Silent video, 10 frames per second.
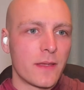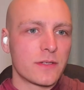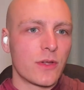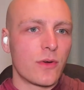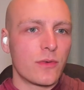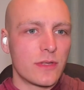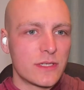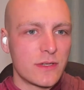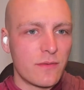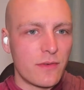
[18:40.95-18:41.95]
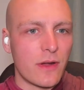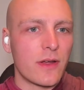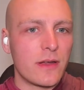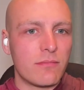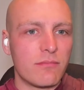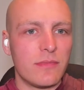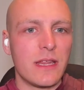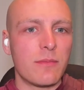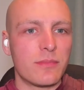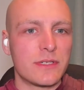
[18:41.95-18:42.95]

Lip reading: So this is a very deep